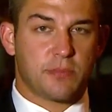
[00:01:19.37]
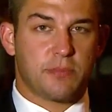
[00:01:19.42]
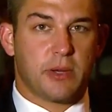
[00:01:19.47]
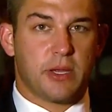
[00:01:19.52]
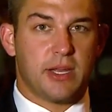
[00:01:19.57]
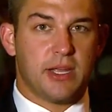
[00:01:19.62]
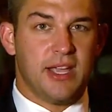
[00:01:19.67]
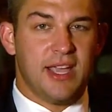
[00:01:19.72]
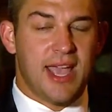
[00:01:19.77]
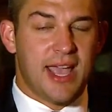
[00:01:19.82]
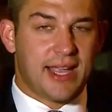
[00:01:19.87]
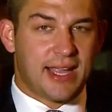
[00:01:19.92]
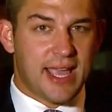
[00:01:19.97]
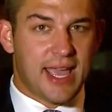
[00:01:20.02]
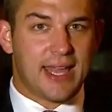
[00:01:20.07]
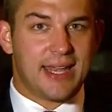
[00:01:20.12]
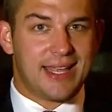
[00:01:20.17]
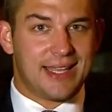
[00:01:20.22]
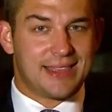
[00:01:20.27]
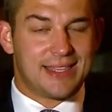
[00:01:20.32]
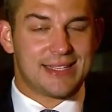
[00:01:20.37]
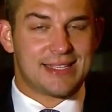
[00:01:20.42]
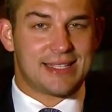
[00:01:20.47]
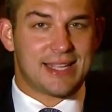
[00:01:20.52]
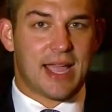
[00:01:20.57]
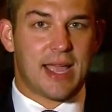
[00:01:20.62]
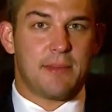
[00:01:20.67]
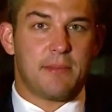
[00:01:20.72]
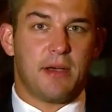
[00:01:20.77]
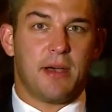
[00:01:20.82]
But again, at this
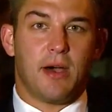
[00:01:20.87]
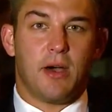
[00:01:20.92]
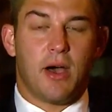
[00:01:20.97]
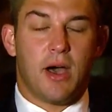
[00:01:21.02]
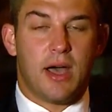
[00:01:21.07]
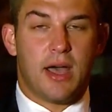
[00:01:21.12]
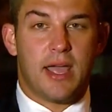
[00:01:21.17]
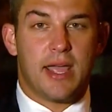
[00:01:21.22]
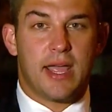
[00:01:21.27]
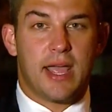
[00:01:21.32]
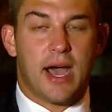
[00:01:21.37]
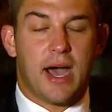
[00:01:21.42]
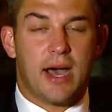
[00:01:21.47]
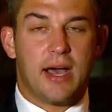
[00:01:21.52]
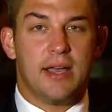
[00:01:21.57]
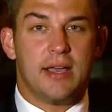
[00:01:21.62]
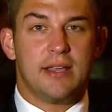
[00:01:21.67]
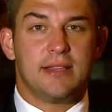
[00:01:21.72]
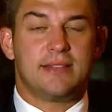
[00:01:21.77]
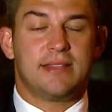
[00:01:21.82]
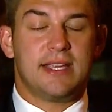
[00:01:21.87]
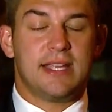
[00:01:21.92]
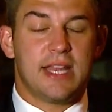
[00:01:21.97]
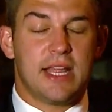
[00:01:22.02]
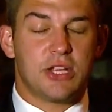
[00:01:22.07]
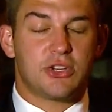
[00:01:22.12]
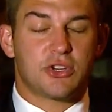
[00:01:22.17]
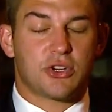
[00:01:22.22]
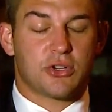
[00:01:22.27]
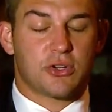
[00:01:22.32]
time, a
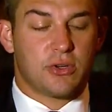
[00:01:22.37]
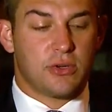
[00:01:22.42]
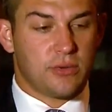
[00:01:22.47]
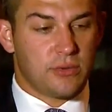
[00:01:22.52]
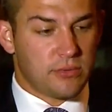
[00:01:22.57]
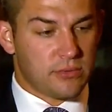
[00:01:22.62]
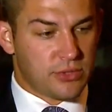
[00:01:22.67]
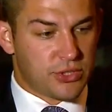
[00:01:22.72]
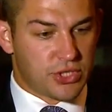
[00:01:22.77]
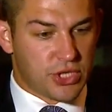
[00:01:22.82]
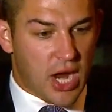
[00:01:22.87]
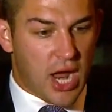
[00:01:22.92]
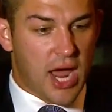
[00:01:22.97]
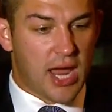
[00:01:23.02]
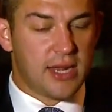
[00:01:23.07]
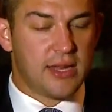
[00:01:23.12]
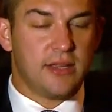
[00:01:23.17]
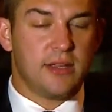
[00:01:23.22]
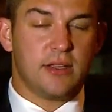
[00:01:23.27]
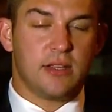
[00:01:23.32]
teenager shot,